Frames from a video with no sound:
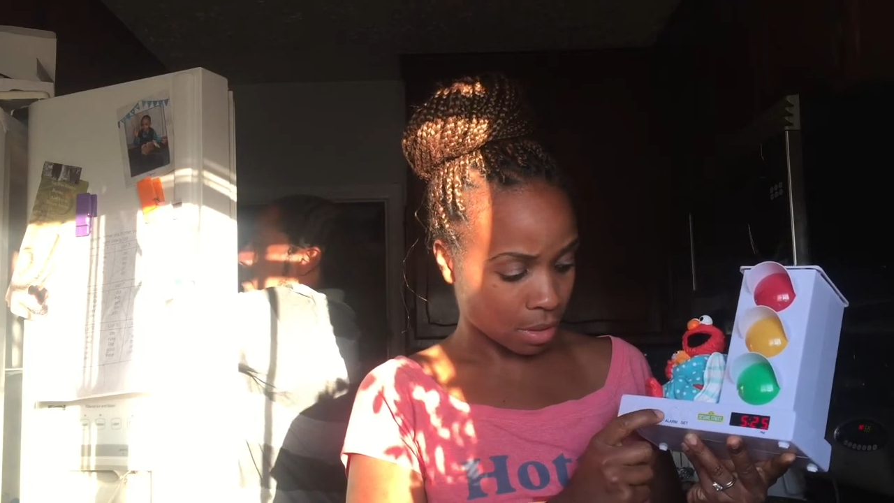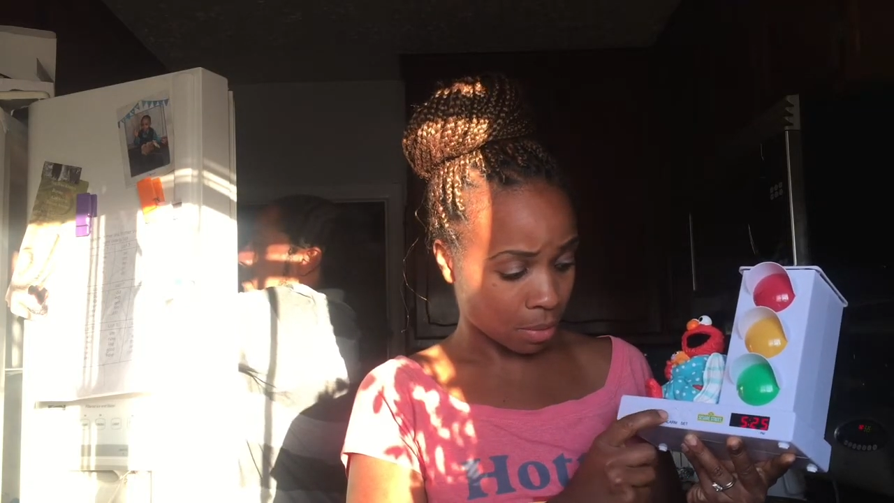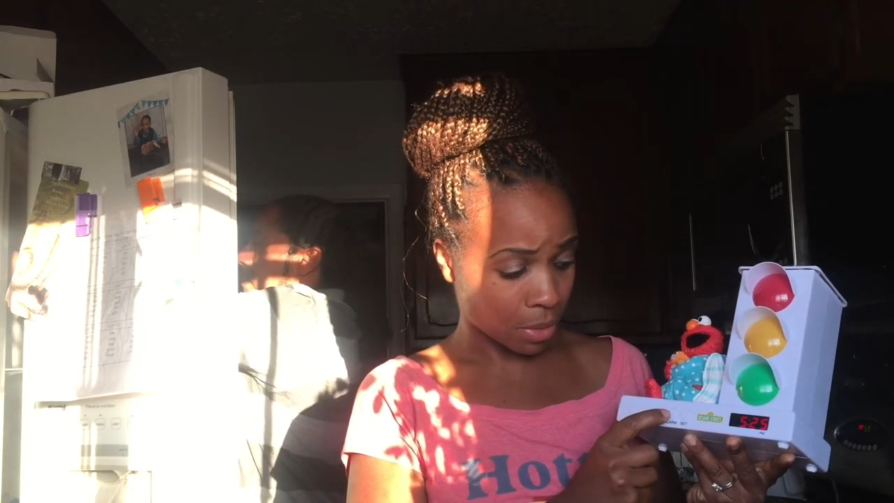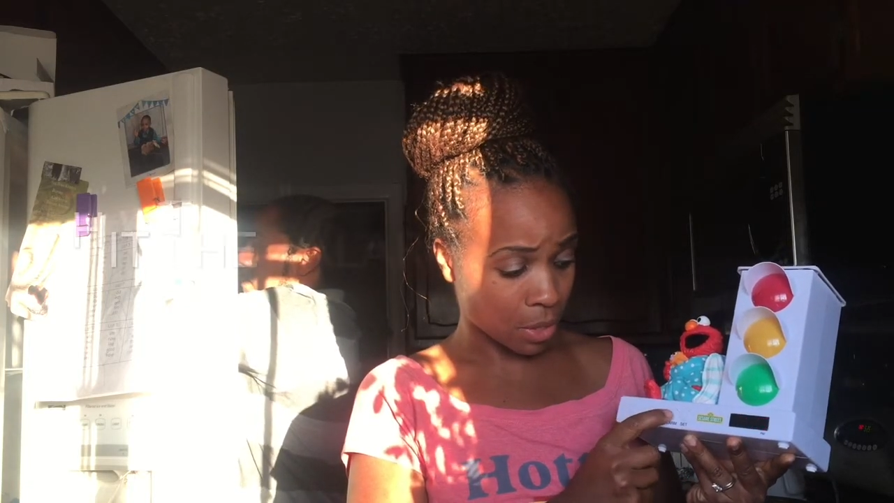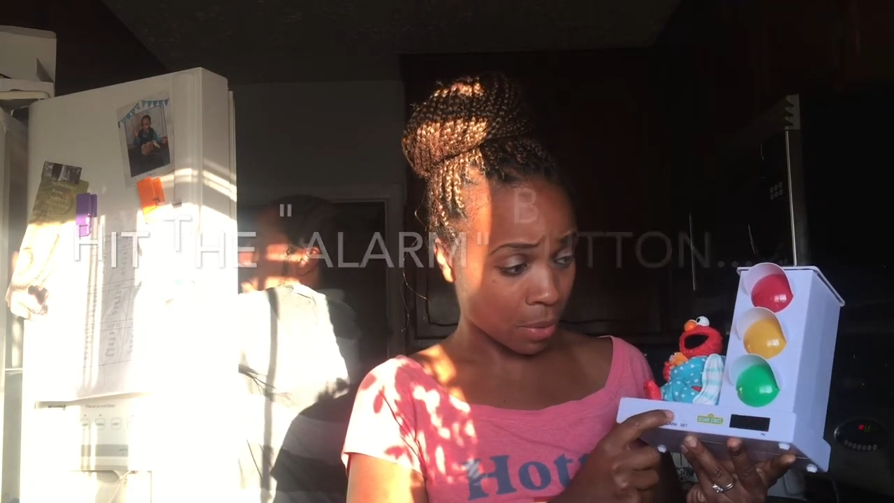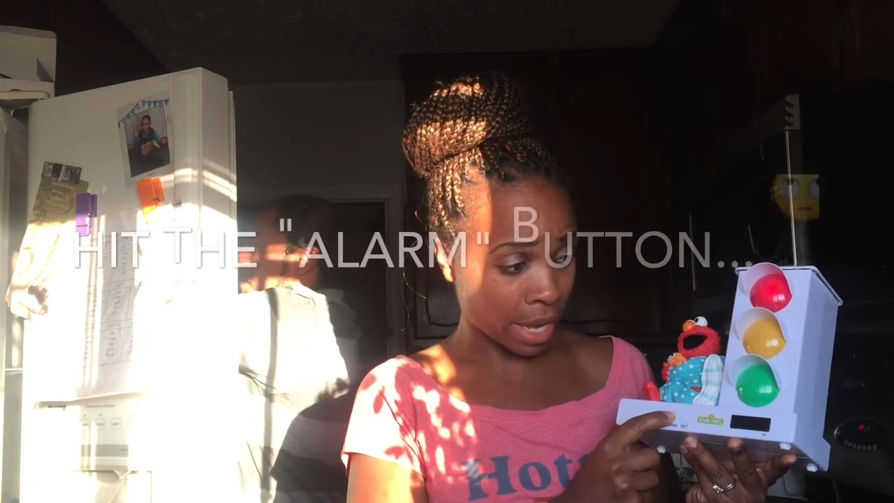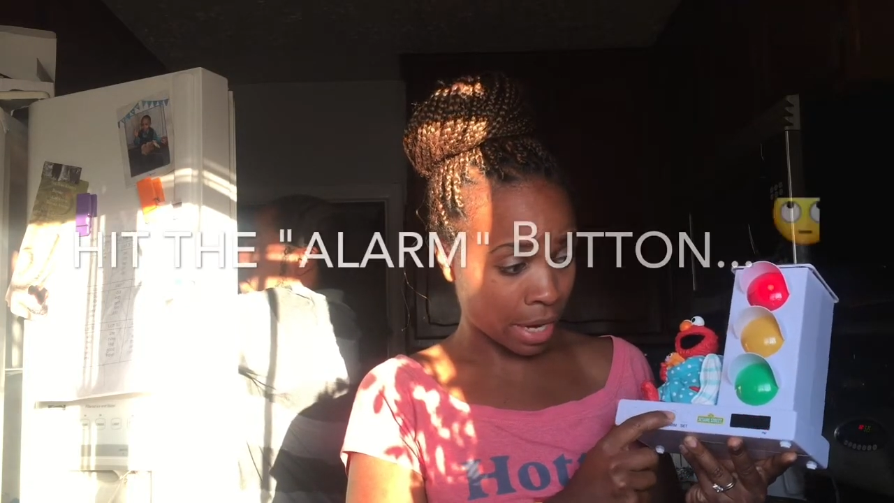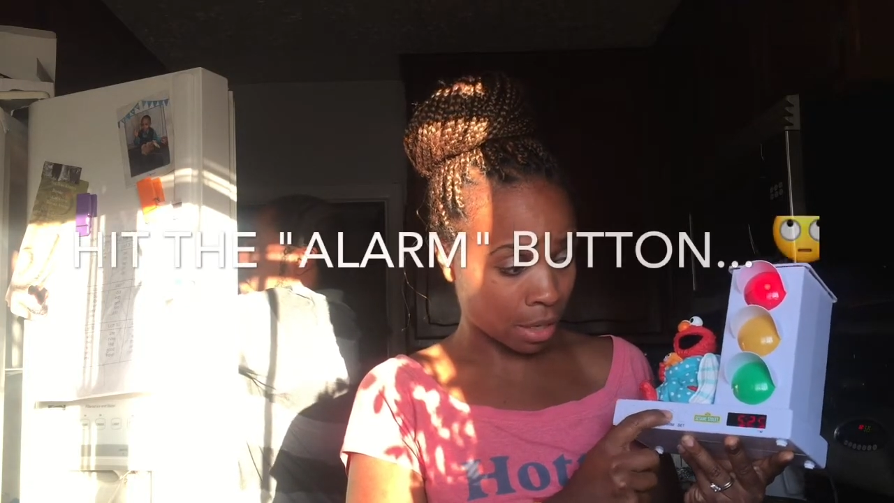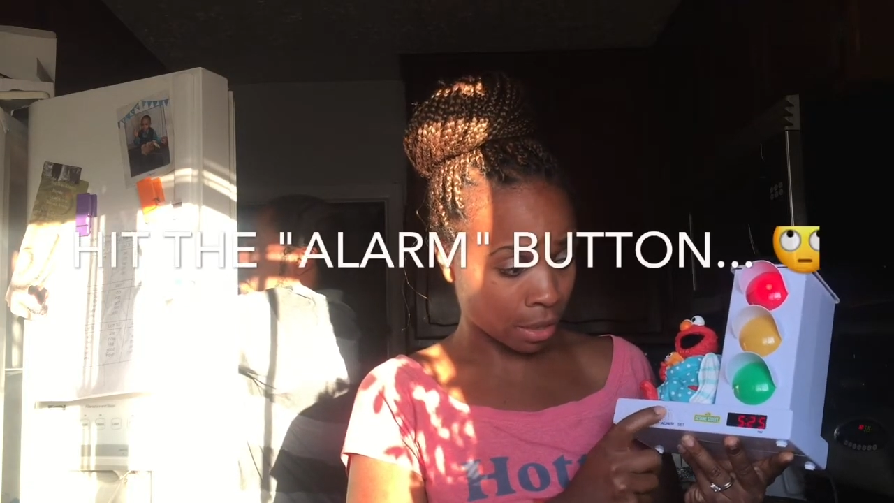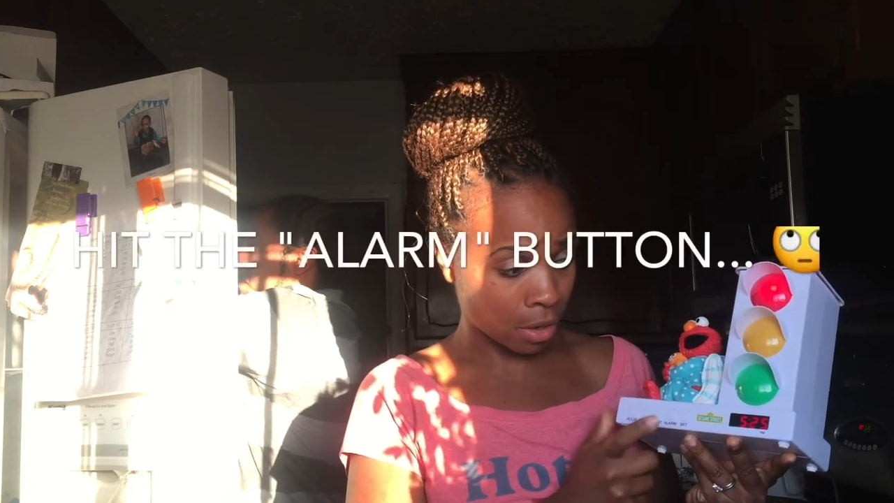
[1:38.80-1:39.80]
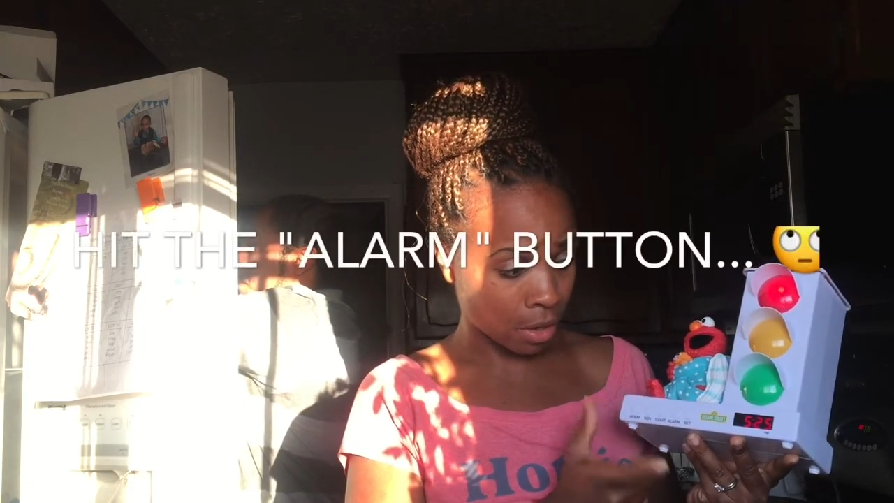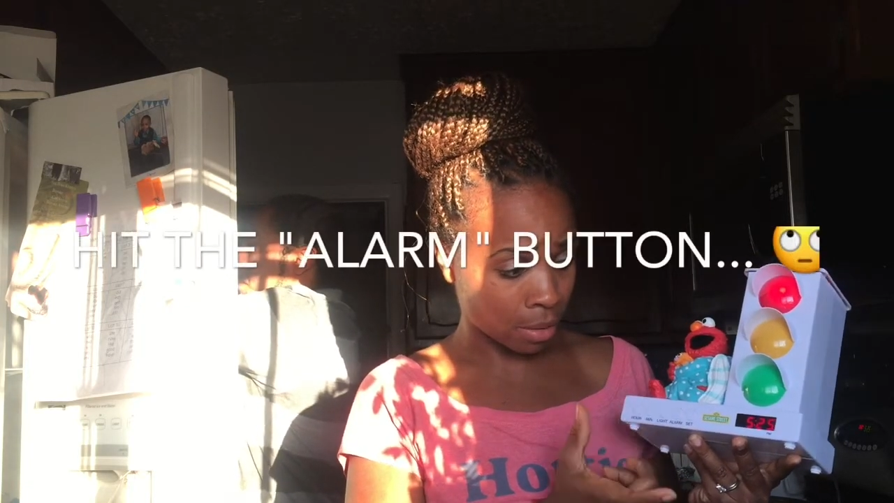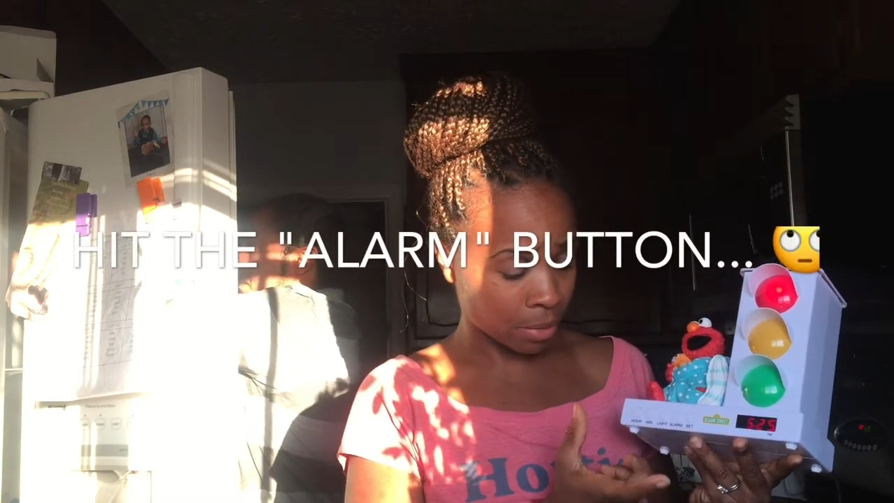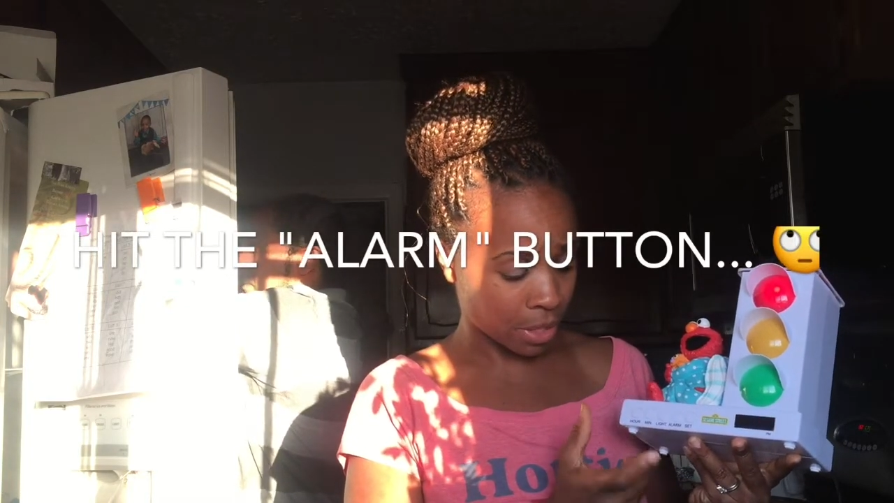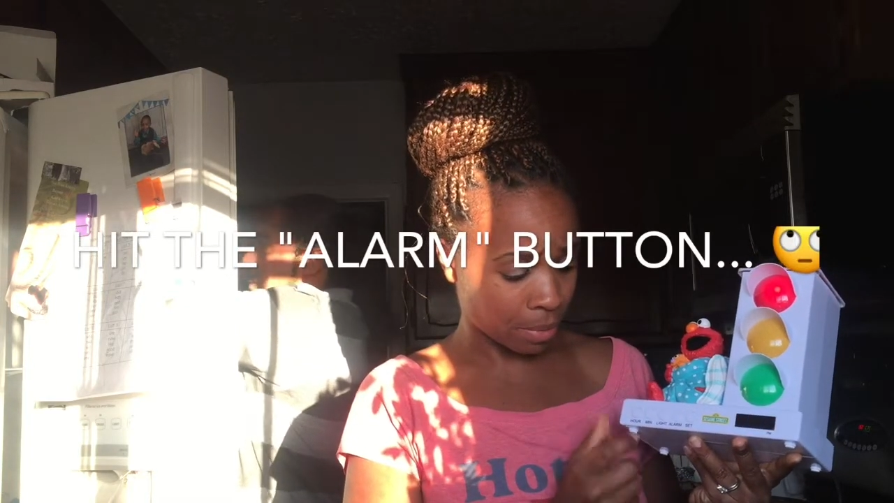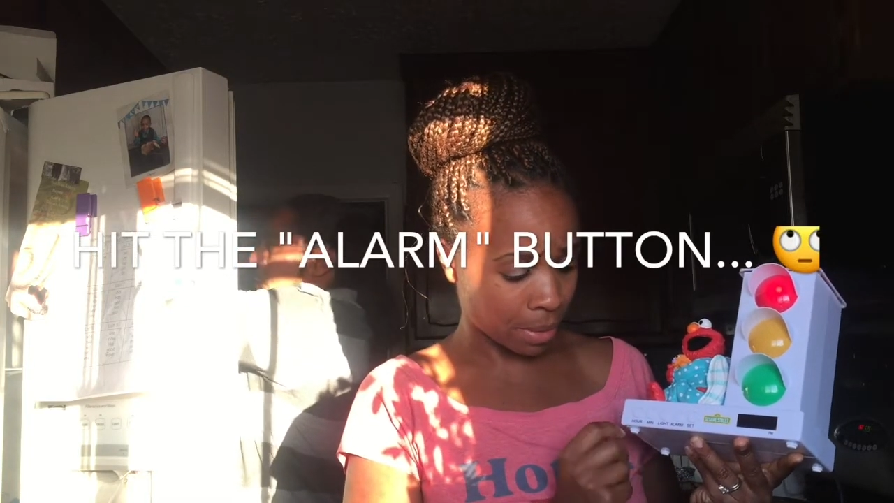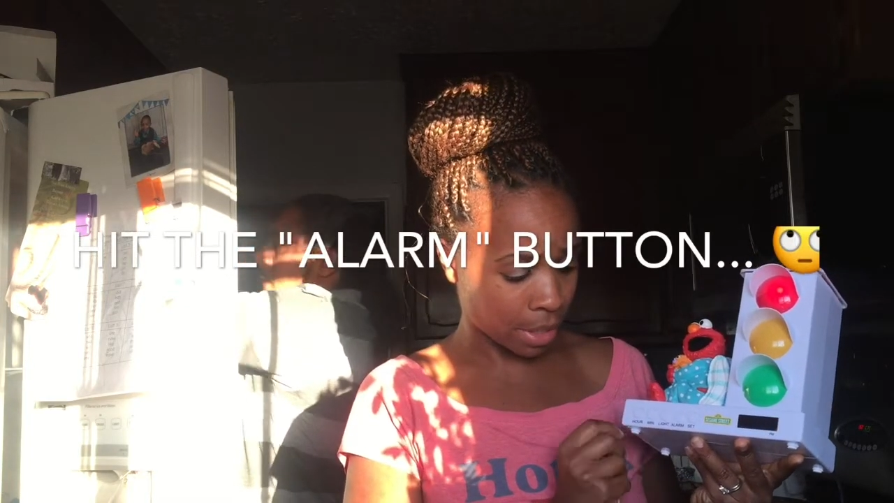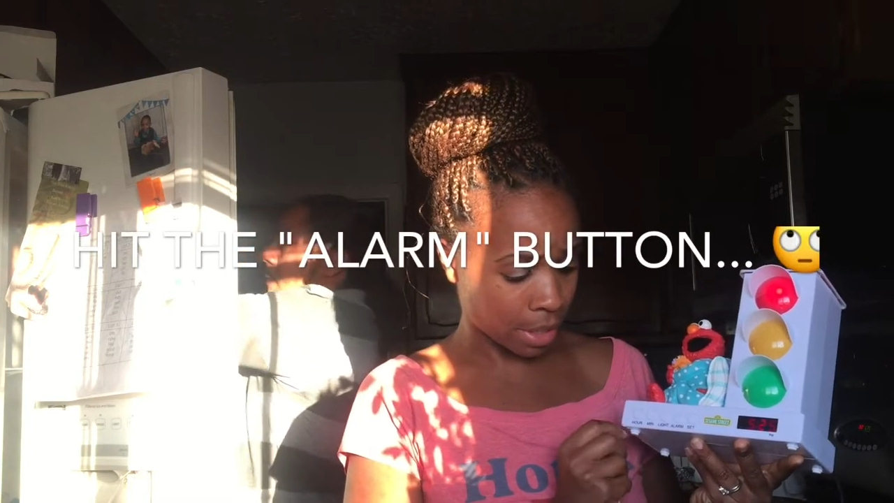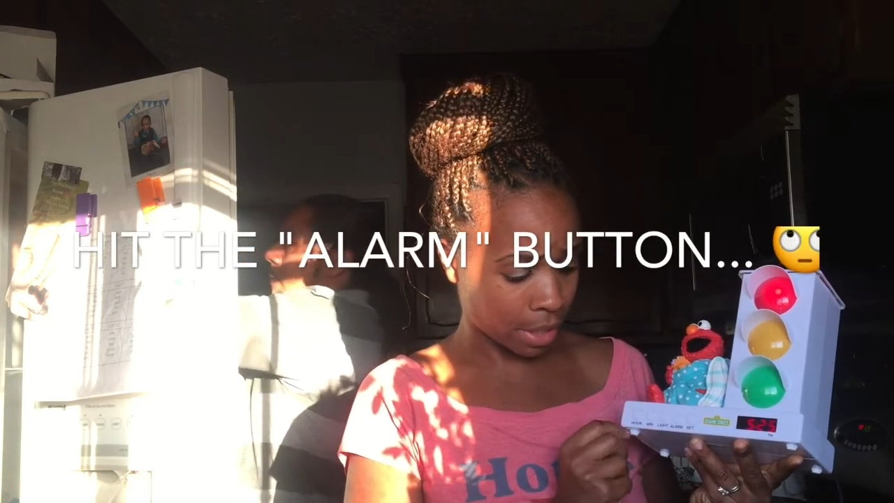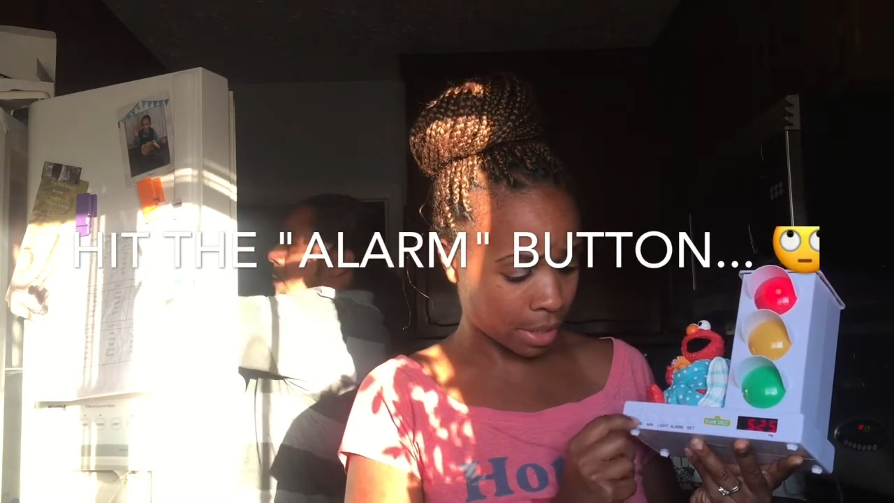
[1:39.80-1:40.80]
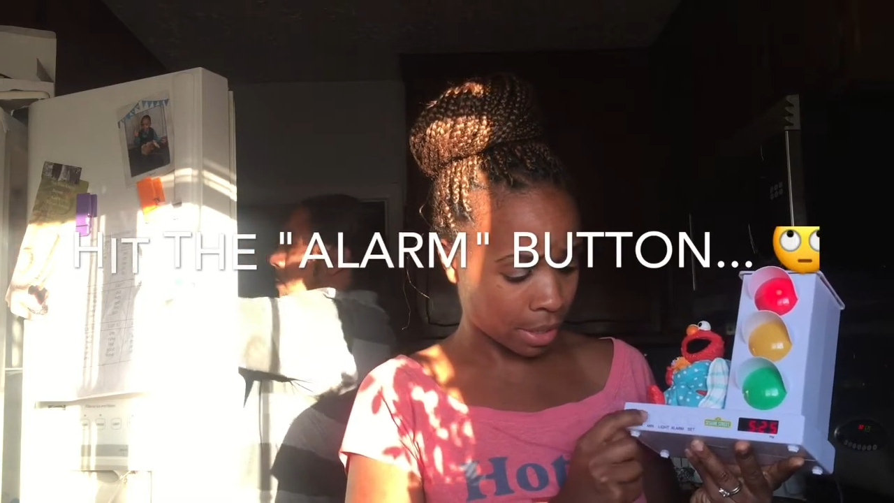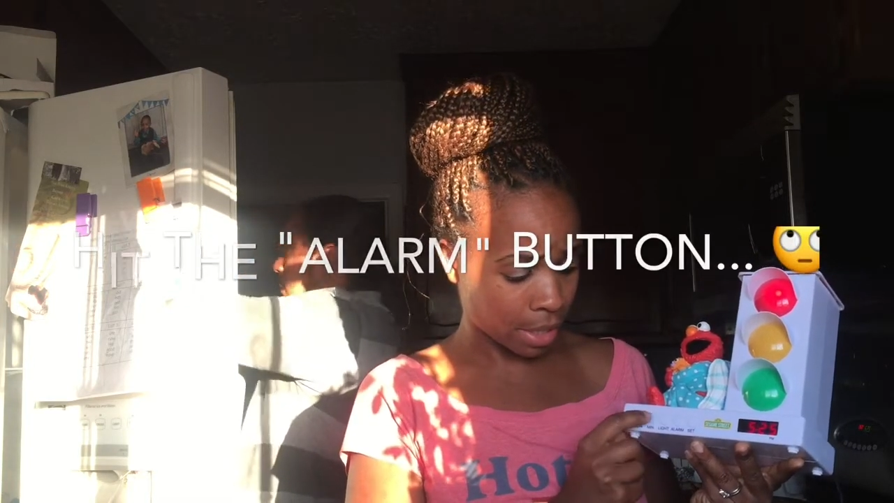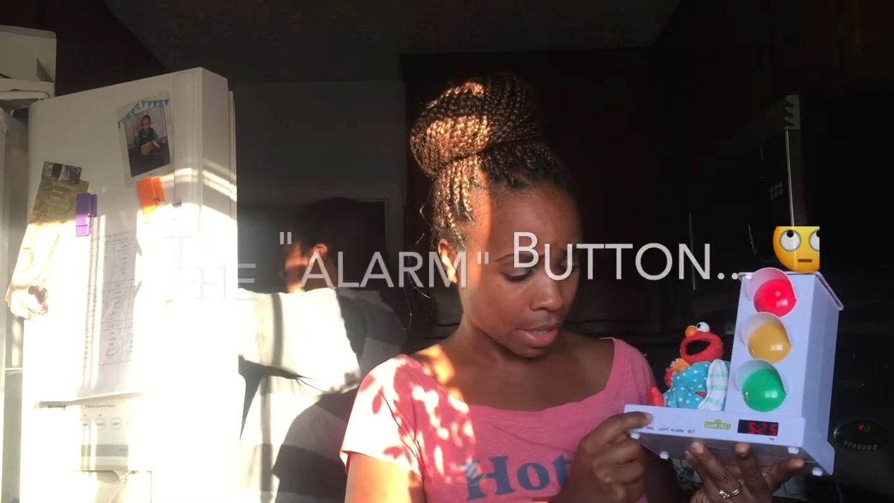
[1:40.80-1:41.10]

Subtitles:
I'm just gonna hit alarm just because.